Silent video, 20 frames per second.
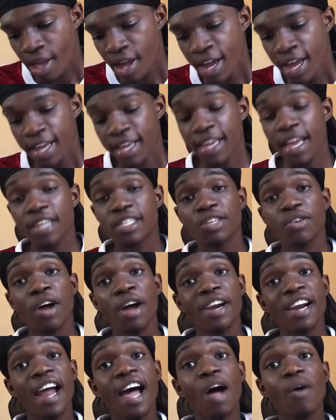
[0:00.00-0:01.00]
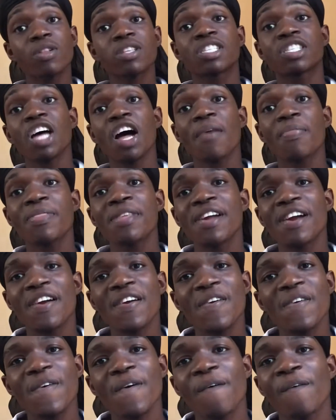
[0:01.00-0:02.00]
Yeah, so now we'll stop
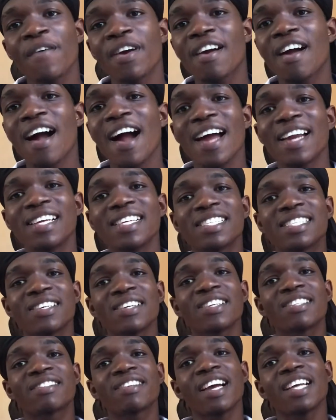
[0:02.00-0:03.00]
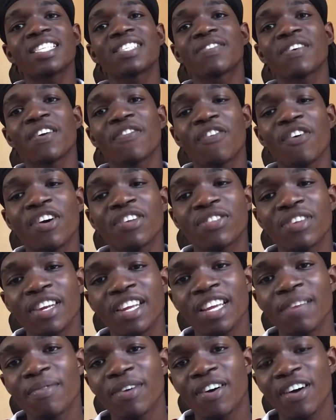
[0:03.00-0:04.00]
there regarding to the transfer for
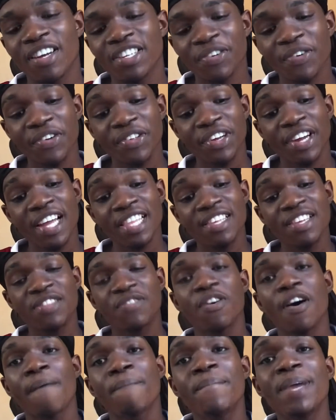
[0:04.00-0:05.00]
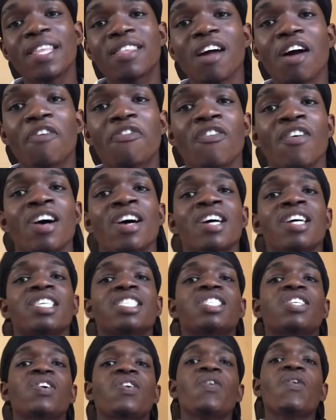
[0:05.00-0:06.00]
today, because I want to get into a bit of
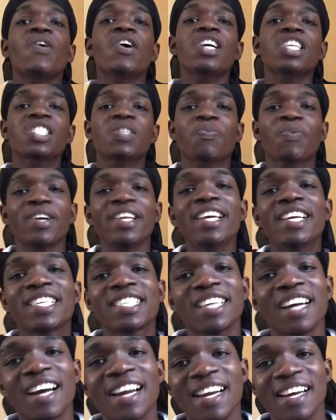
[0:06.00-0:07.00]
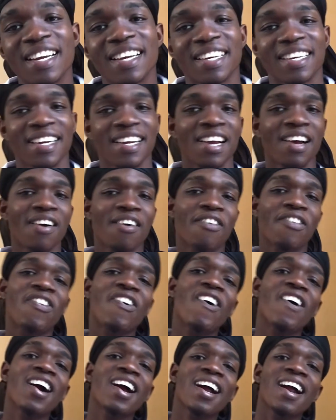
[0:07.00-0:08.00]
scores prediction
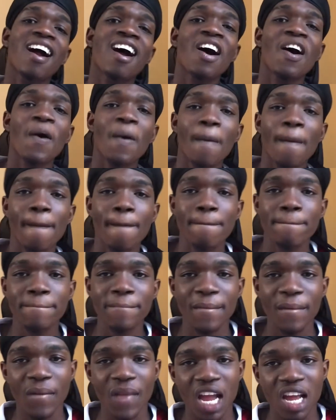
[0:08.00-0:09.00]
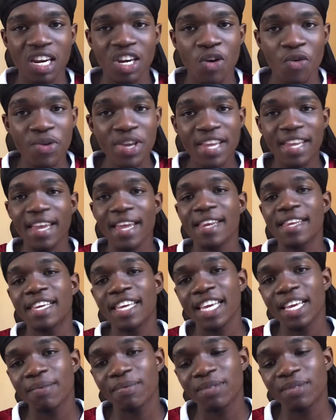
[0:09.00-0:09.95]
for the weekend games.